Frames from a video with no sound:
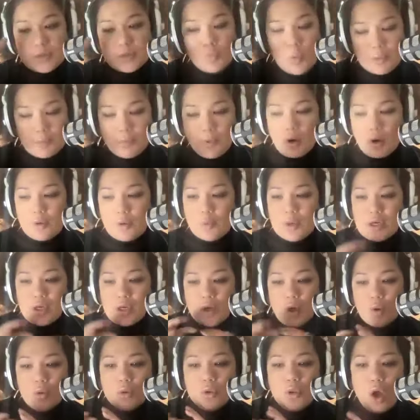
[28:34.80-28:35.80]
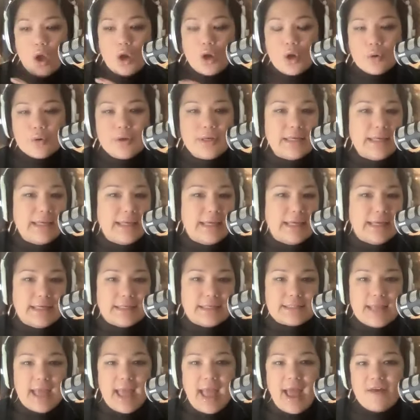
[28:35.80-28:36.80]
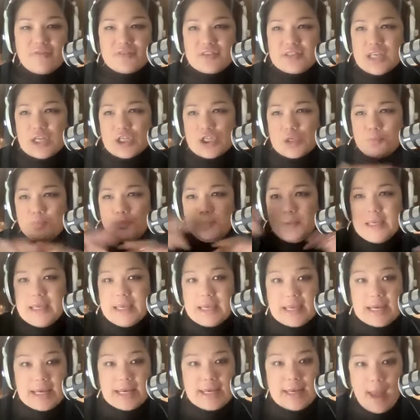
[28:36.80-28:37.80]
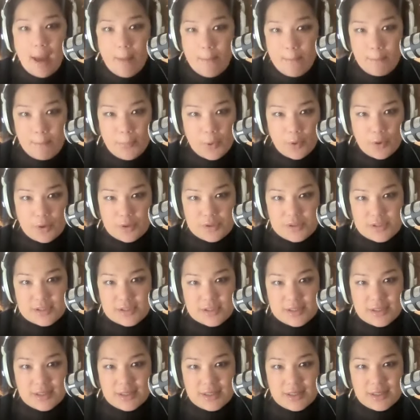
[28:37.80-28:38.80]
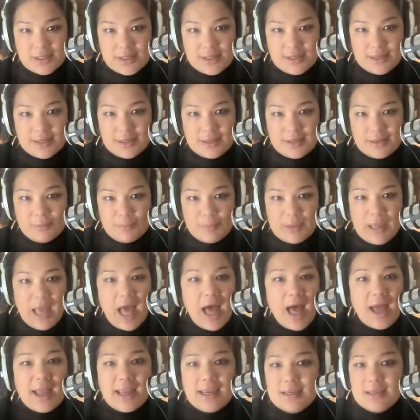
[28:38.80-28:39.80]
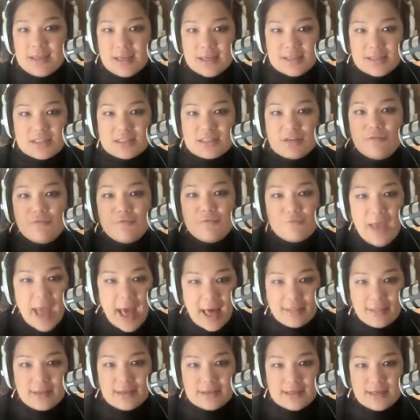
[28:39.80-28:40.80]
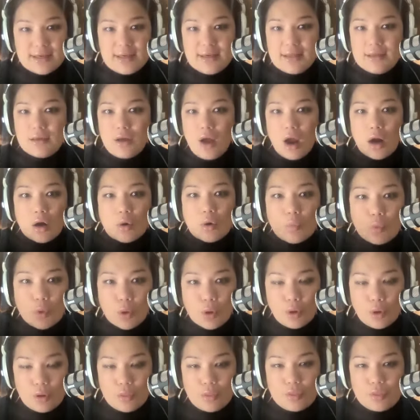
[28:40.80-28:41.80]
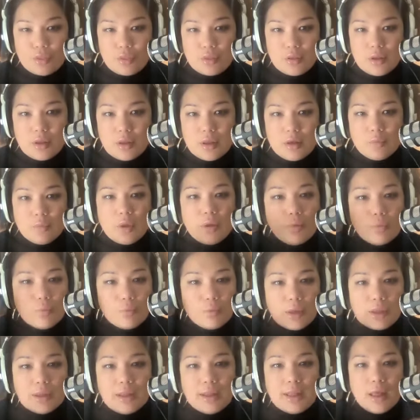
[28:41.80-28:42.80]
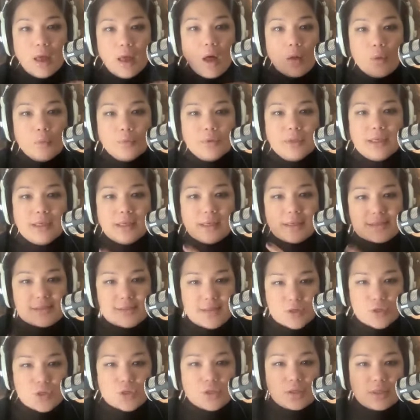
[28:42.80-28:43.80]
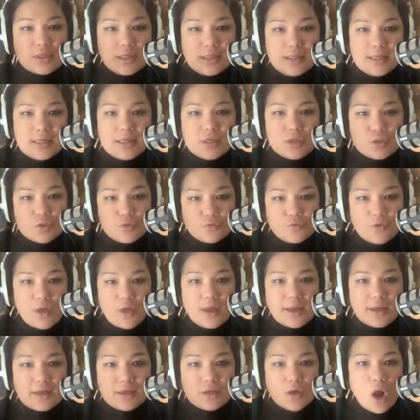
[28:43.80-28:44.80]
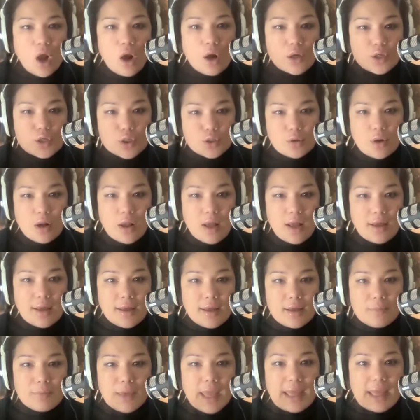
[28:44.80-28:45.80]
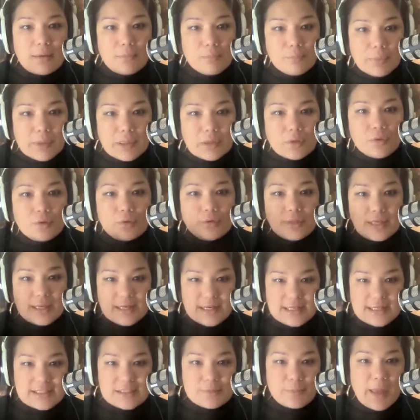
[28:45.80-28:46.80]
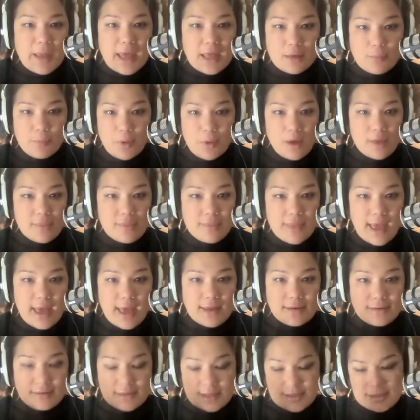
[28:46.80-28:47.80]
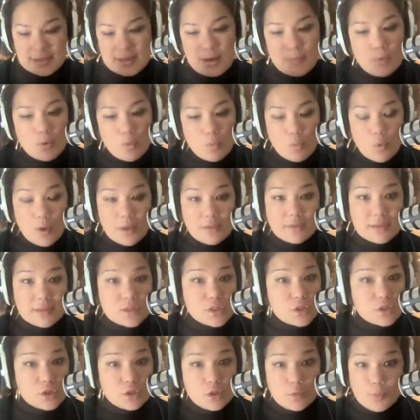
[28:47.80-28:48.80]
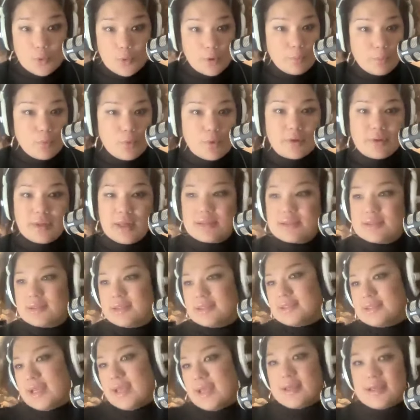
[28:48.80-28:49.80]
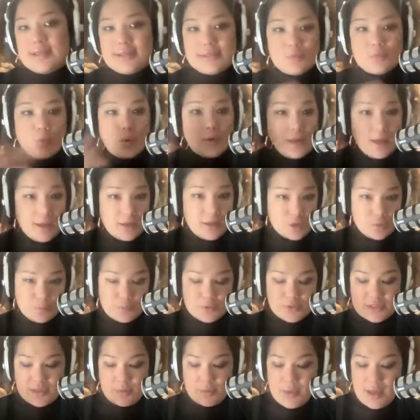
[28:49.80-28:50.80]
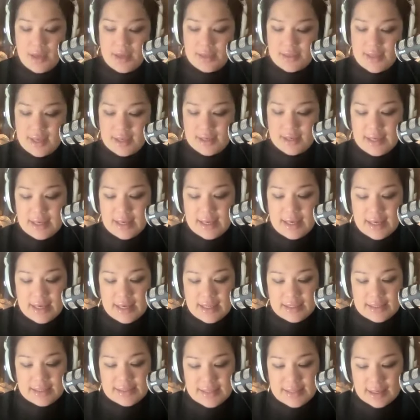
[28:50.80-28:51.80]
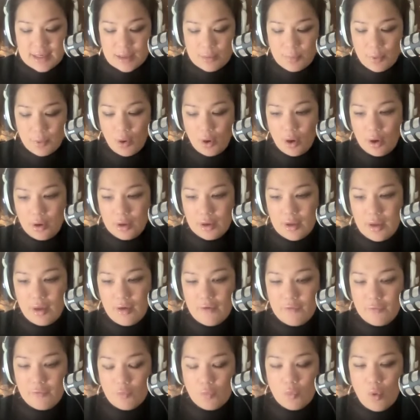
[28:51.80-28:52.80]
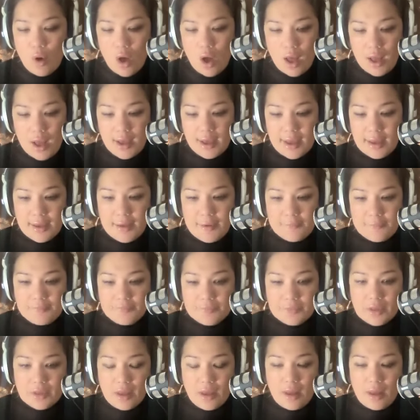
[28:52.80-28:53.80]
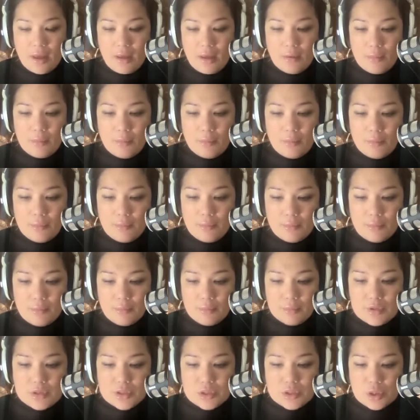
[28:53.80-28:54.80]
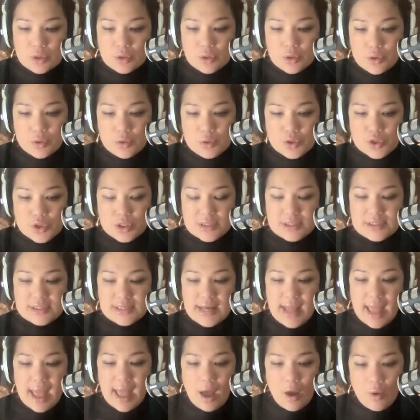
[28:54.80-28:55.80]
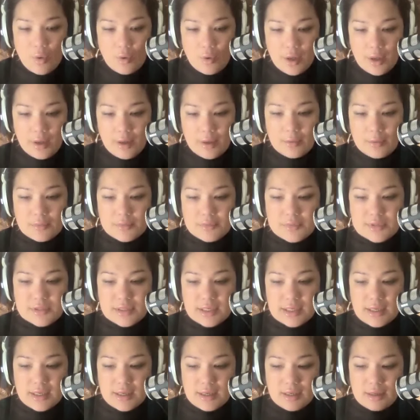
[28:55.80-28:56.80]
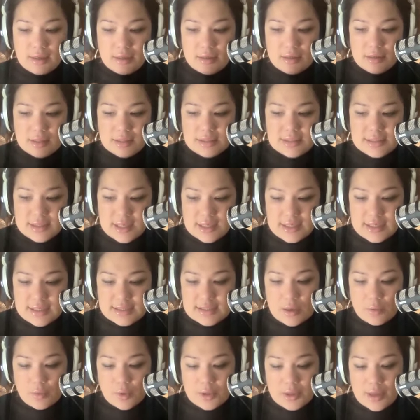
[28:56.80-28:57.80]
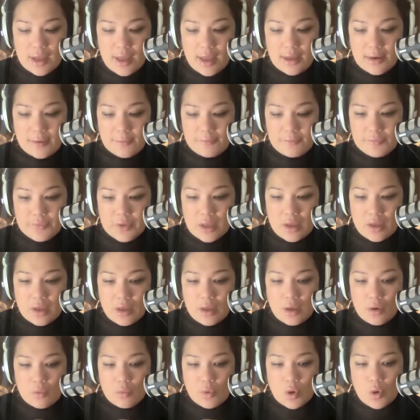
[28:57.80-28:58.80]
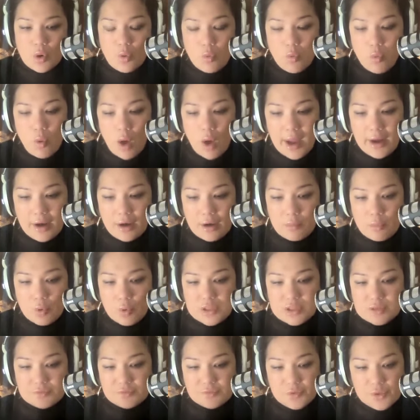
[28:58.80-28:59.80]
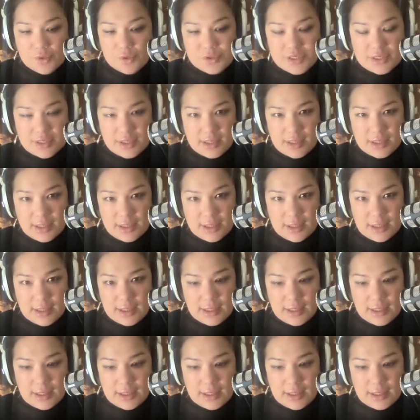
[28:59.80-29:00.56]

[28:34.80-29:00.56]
is one part, we no longer need to have such big numbers behind us to validate our worth we really only essentially need to find our tribe and build and expand upon that. That's number one. That's super important. That the data is 100% behind that. The second part of why um, solutions and outcomes in the studies that were done require more diversity